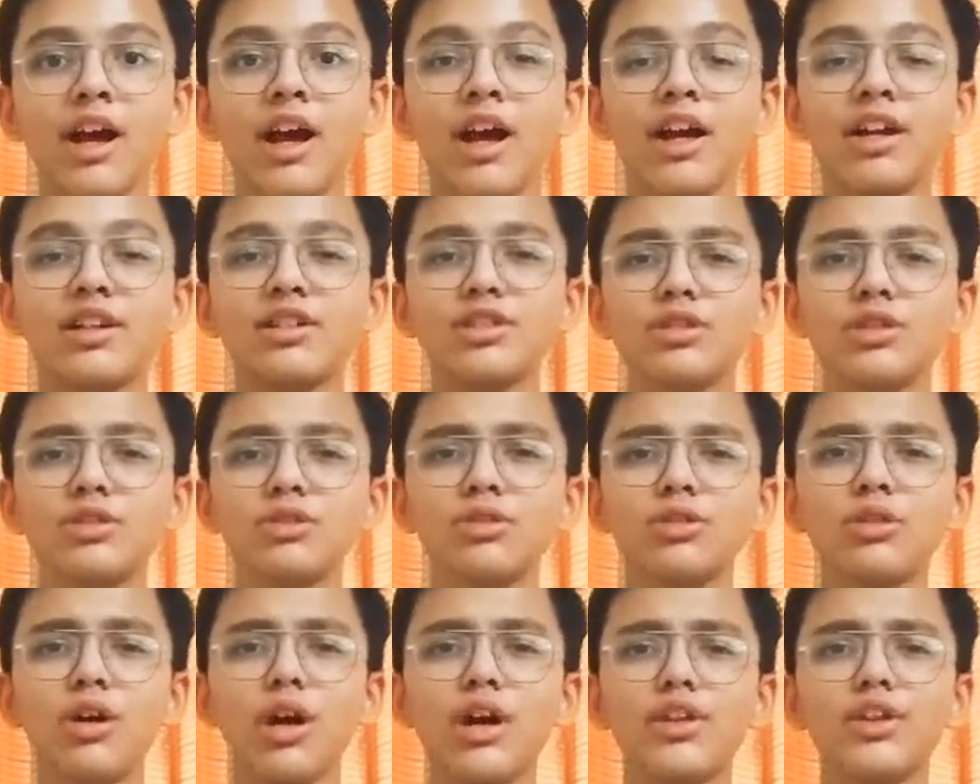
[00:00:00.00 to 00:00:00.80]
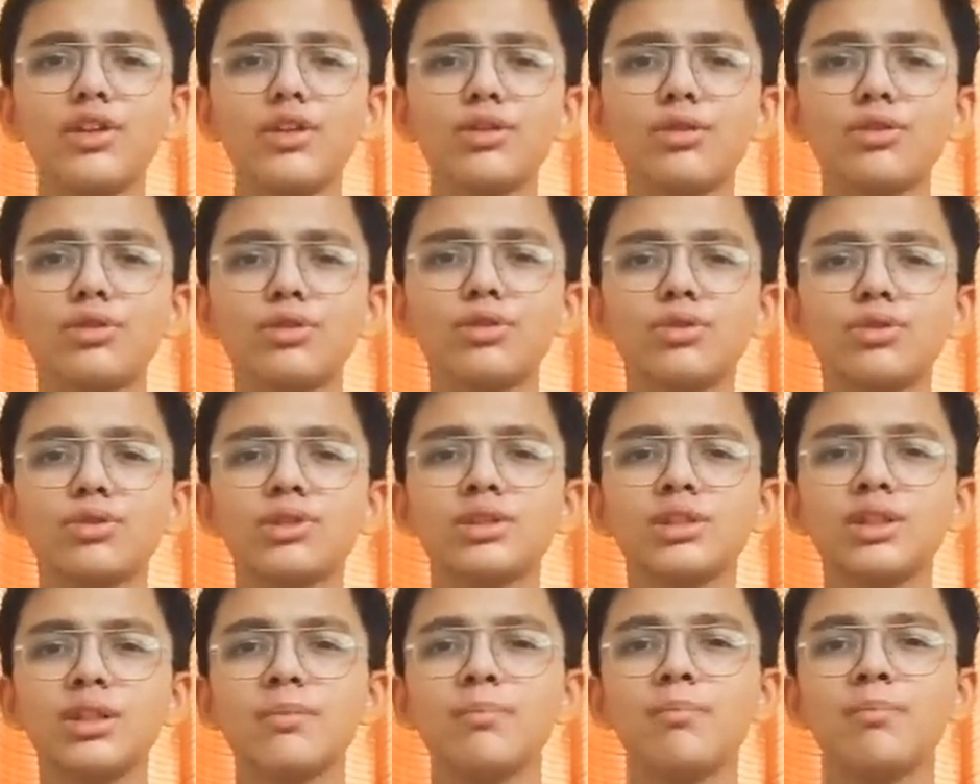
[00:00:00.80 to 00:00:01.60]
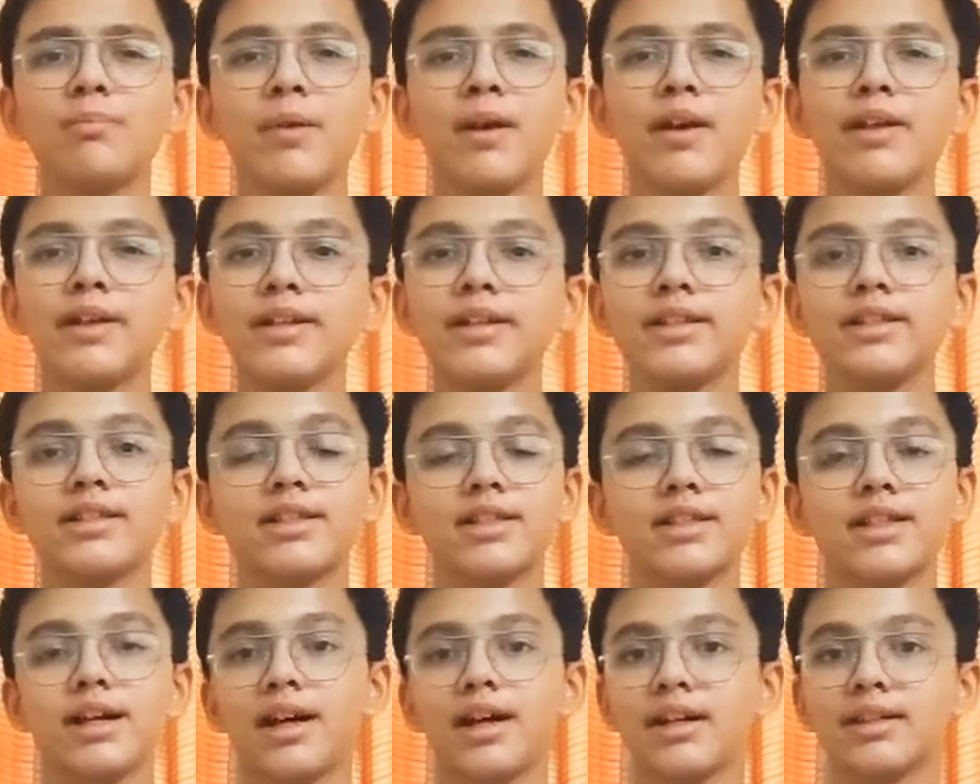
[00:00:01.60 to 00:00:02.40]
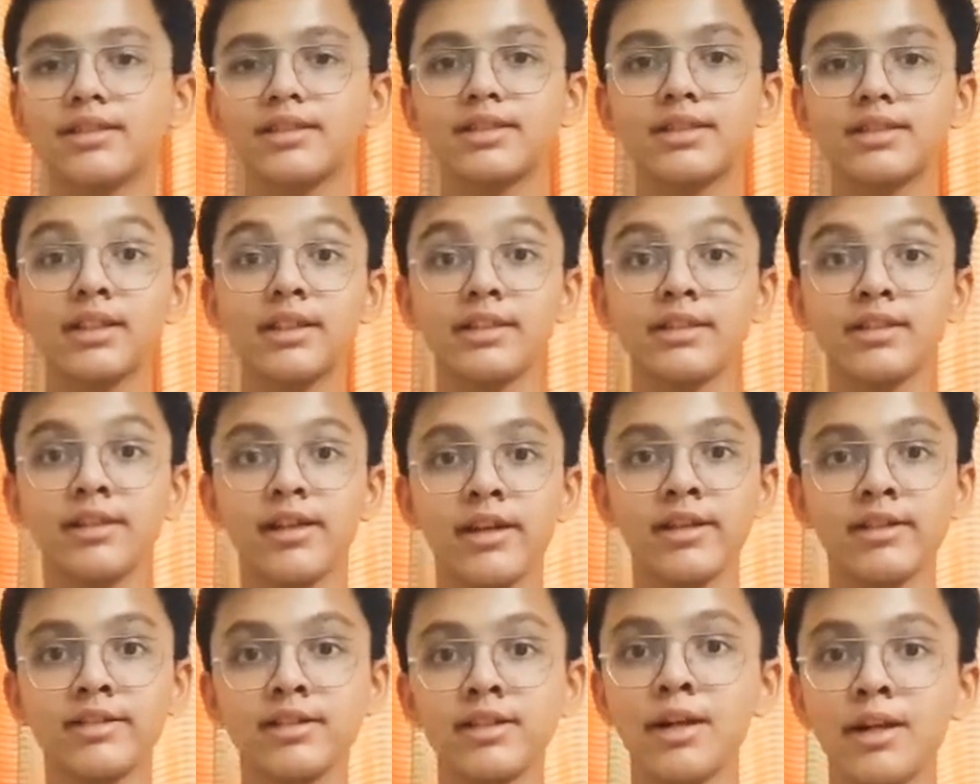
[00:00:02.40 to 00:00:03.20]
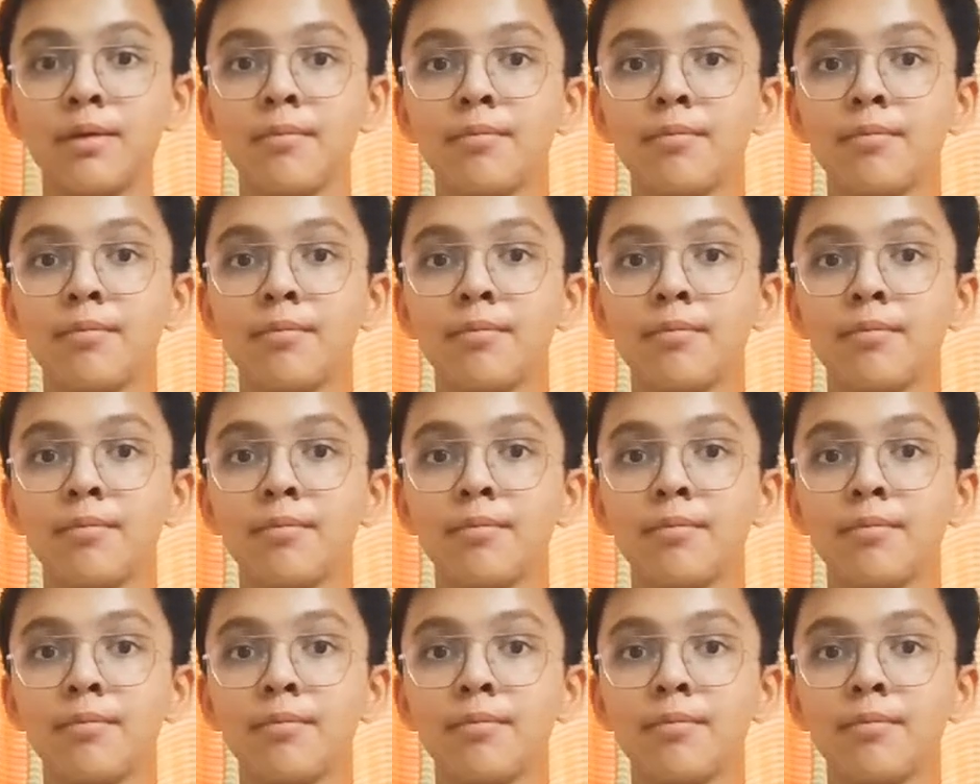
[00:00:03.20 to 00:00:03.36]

and so I used to see many stars these days.